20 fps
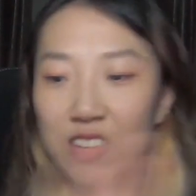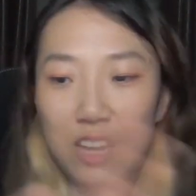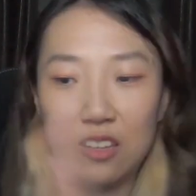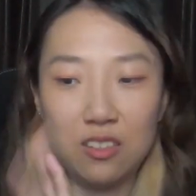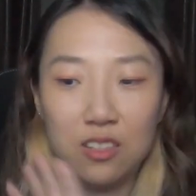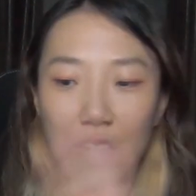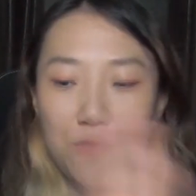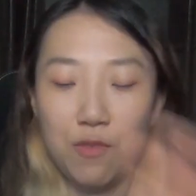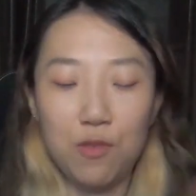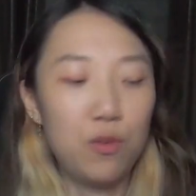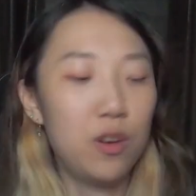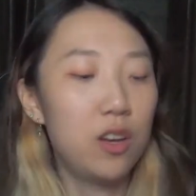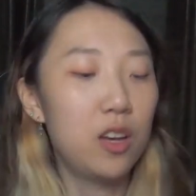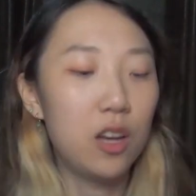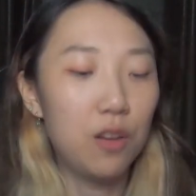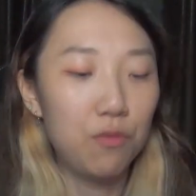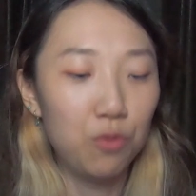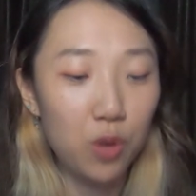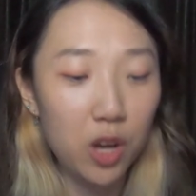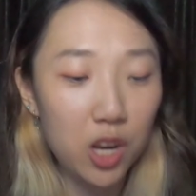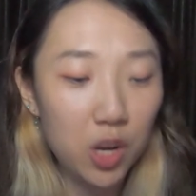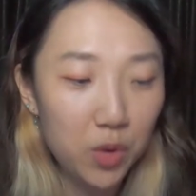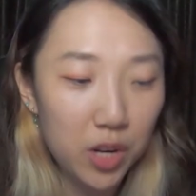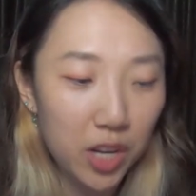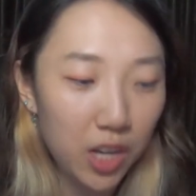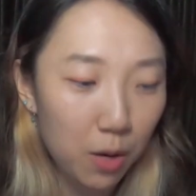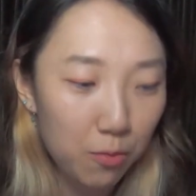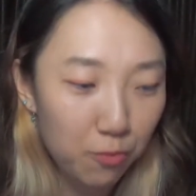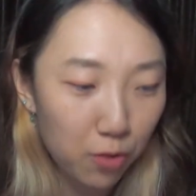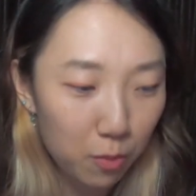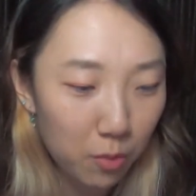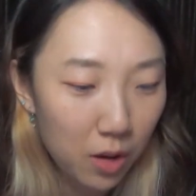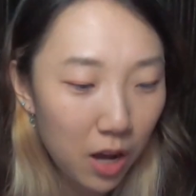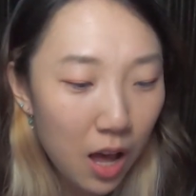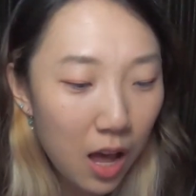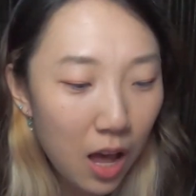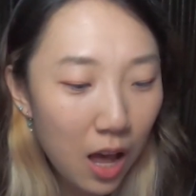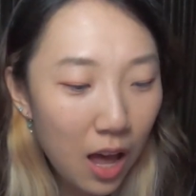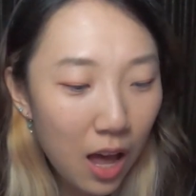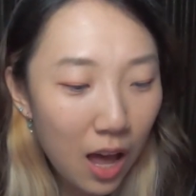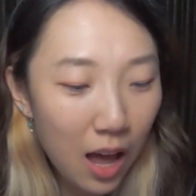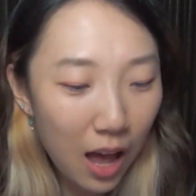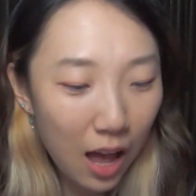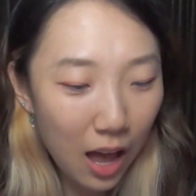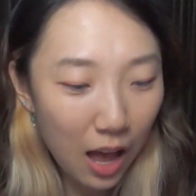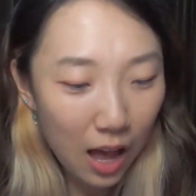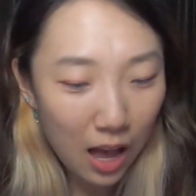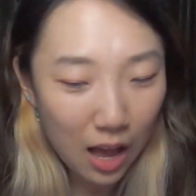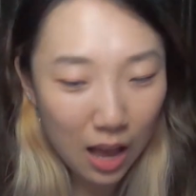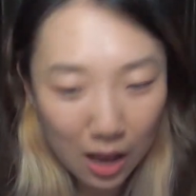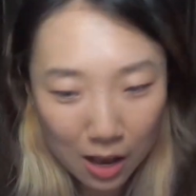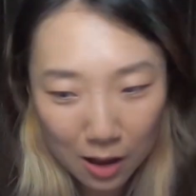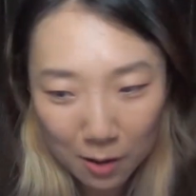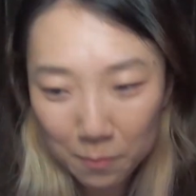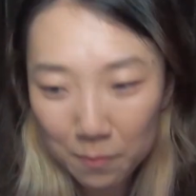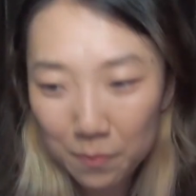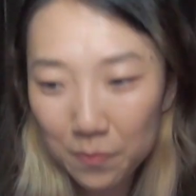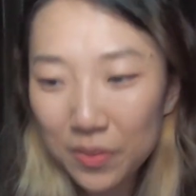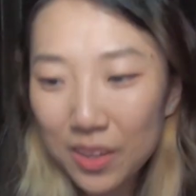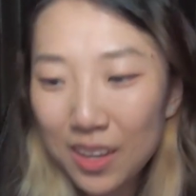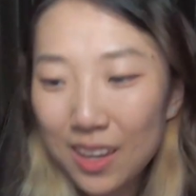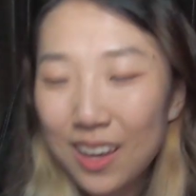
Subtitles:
dust everywhere. I have no idea where they come from.